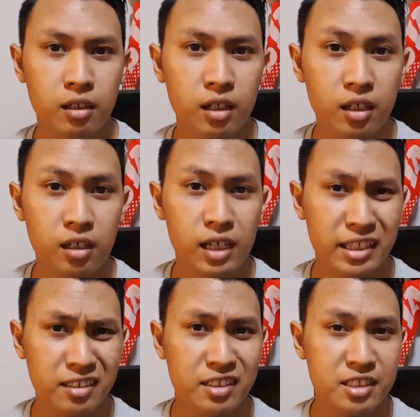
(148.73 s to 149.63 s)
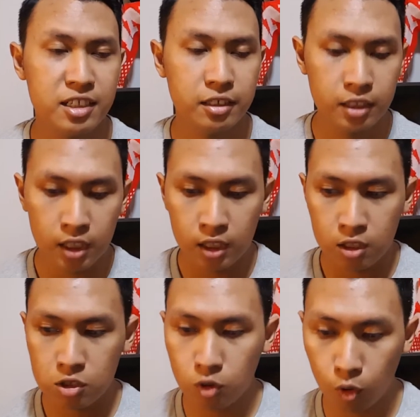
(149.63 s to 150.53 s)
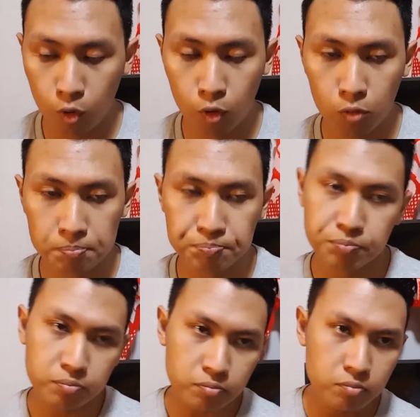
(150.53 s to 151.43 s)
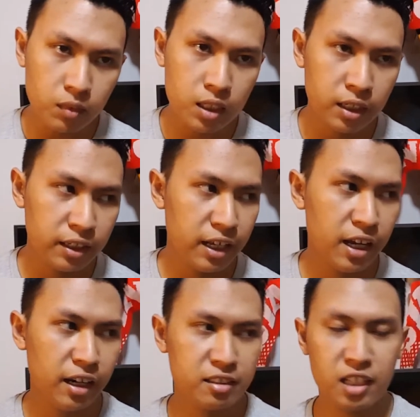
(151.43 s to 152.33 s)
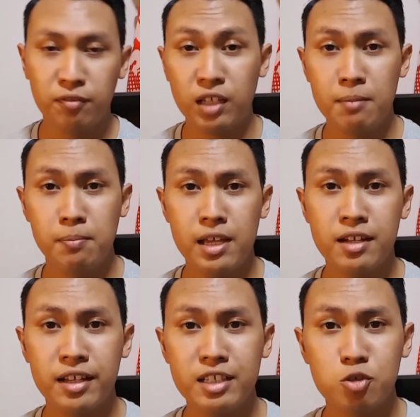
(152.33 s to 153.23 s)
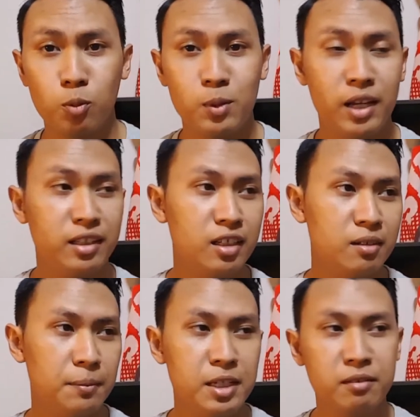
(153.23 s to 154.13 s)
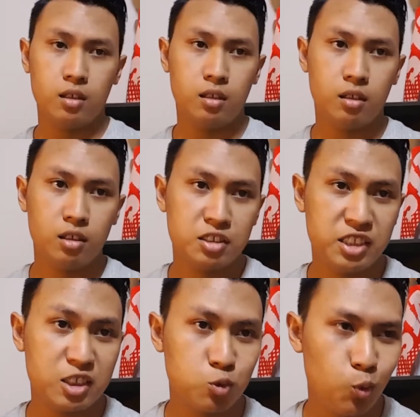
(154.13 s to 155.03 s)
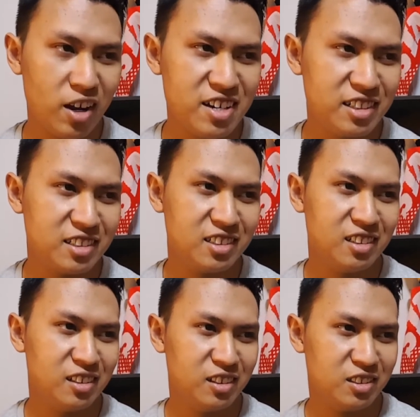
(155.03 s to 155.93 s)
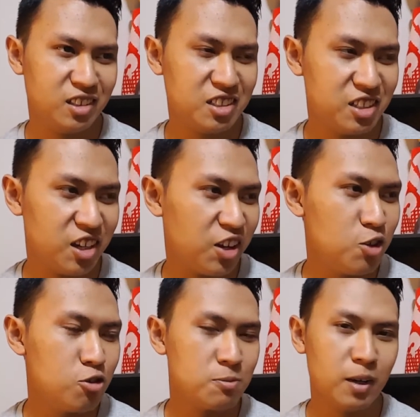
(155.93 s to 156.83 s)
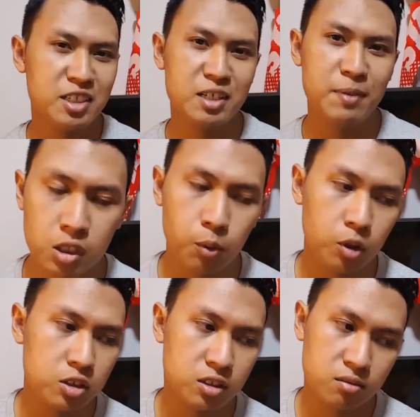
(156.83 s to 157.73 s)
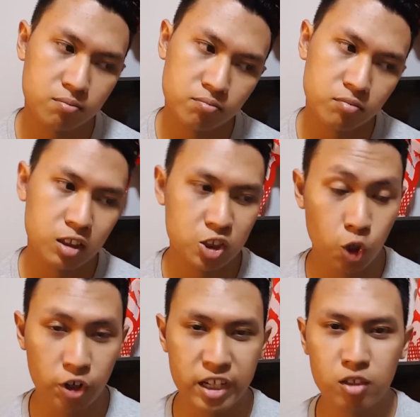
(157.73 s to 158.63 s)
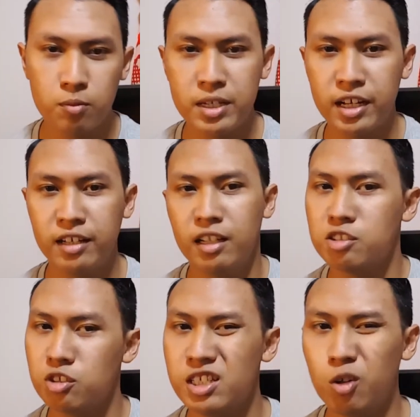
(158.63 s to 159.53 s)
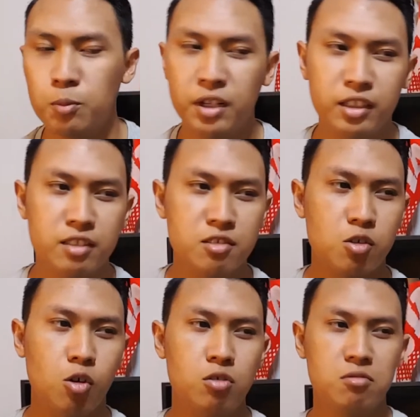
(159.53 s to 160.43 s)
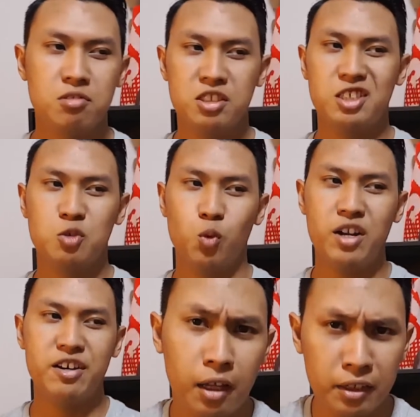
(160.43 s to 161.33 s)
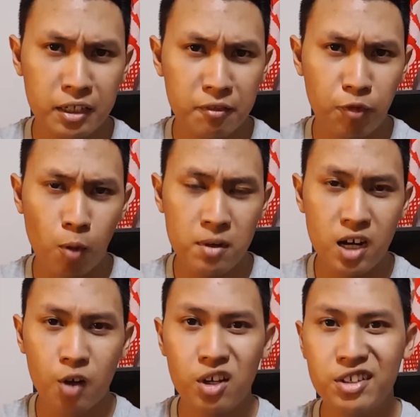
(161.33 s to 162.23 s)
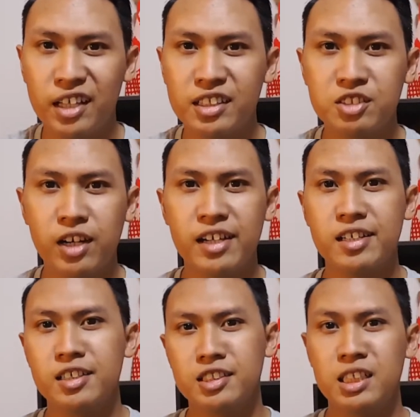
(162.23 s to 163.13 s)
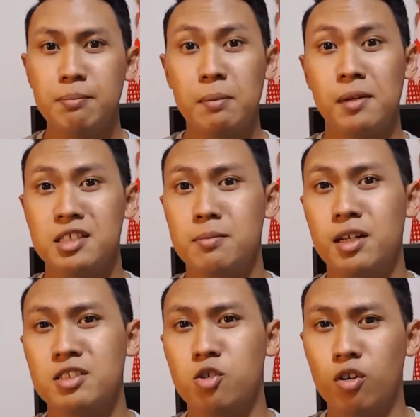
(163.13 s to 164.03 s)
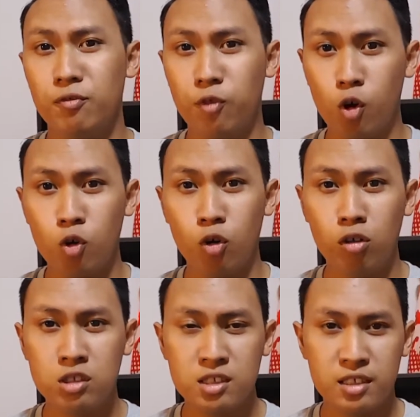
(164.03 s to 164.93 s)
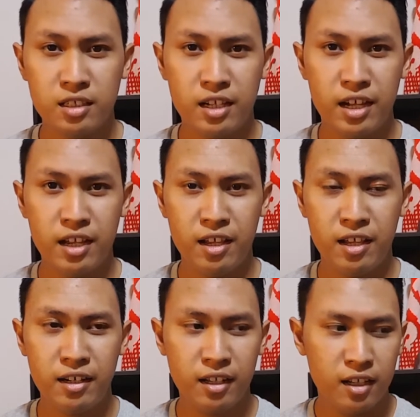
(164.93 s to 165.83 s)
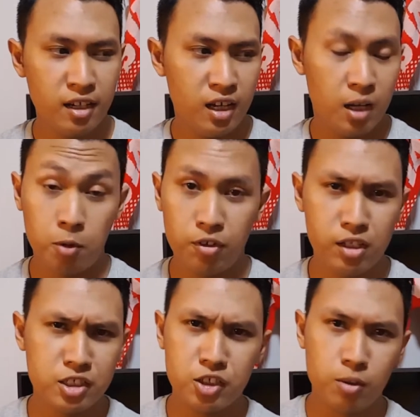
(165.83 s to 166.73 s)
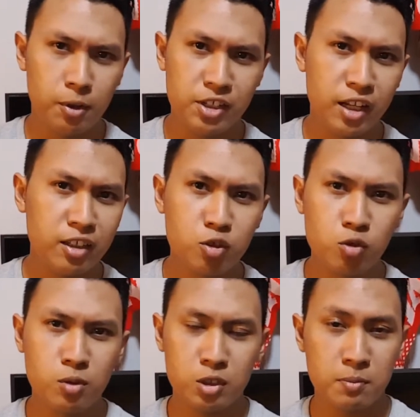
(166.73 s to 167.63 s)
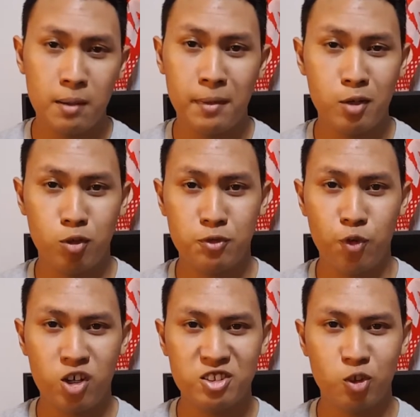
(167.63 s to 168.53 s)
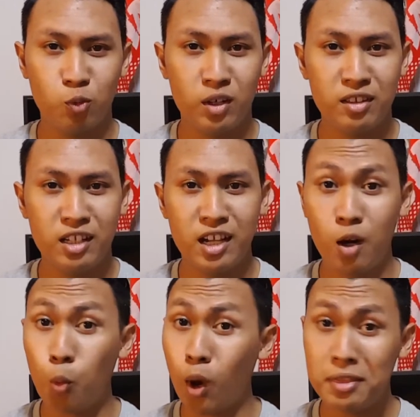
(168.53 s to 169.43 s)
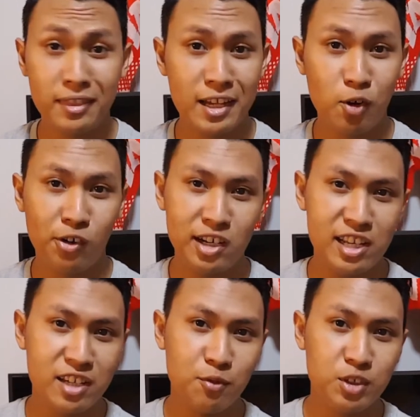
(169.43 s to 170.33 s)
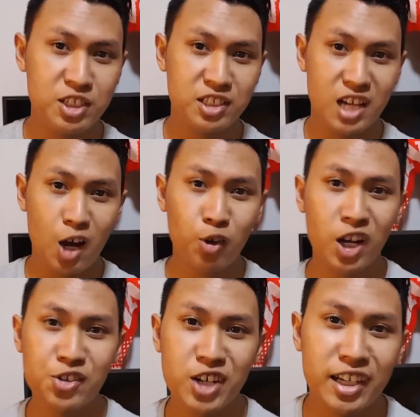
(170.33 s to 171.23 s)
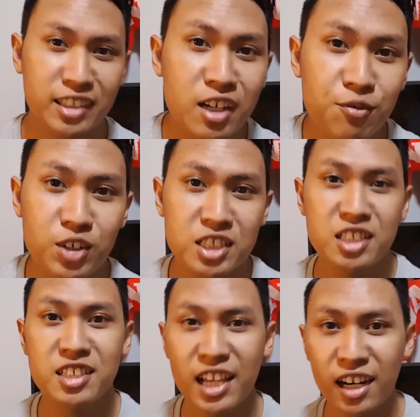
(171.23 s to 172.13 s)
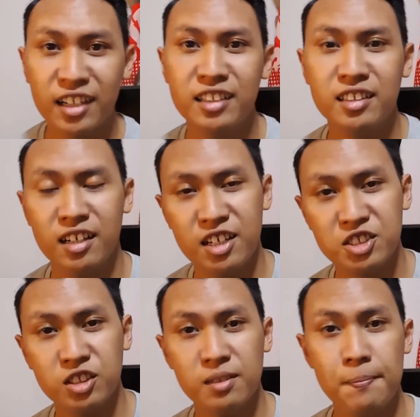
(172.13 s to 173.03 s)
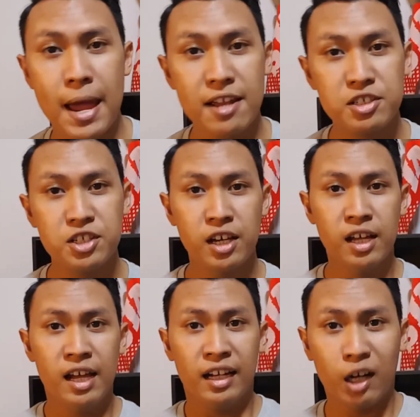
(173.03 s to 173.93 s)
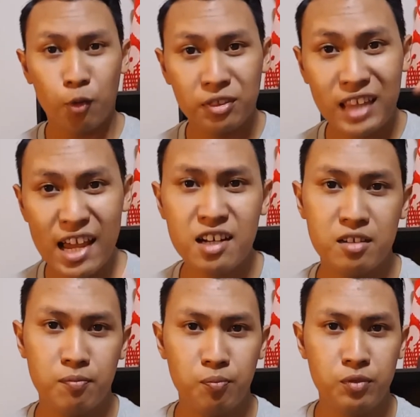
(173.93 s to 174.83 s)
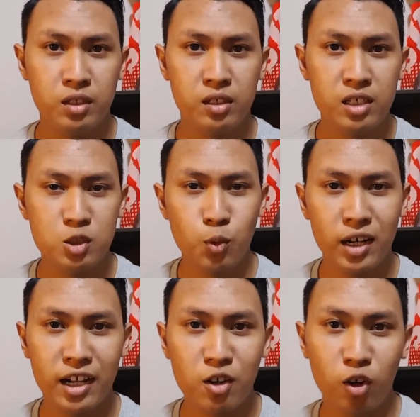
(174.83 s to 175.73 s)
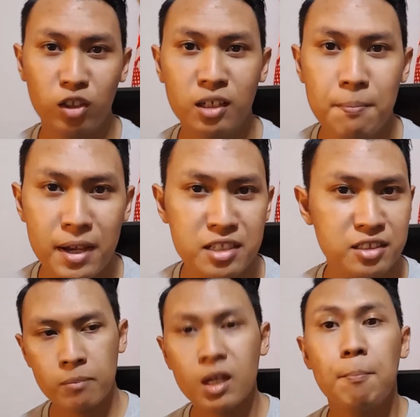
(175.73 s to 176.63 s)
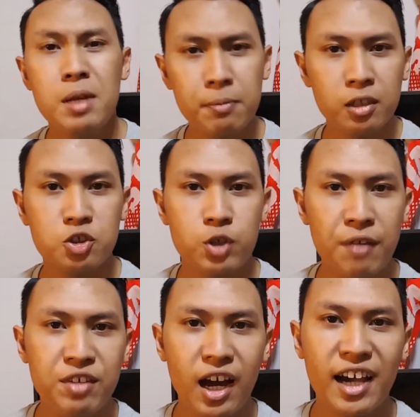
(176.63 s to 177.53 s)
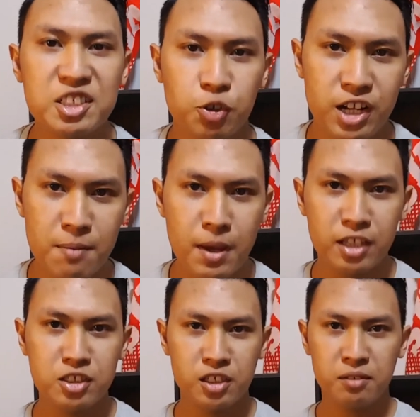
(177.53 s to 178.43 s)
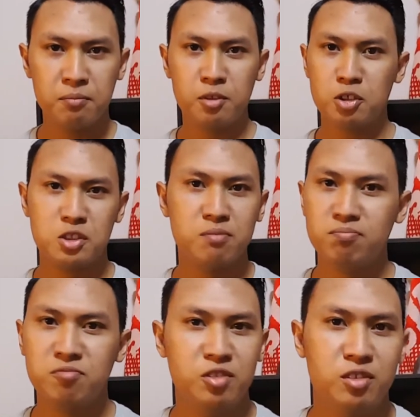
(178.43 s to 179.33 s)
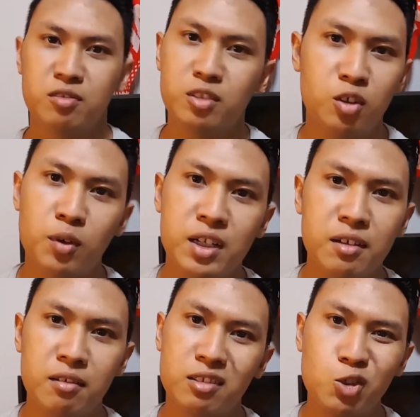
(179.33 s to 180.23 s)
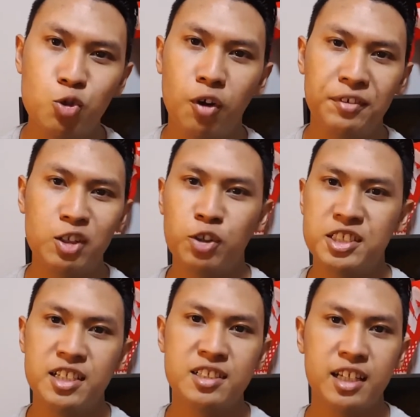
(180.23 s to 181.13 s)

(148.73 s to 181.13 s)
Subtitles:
later this year. So they had a tough time playing against Home United. I mean, 6-1 is such a huge margin. It was shocking to me that actually Home United scored 6-1. I think former Hougang United striker Stipe Plazibat scored 4 goals. And I'm not really sure about the other two because my mind was focused on one thing and one thing only, which is the Hougang United versus Geylang International match. Now that is what I call a match. People should have their eyes on that match because, you know what, two of the noisiest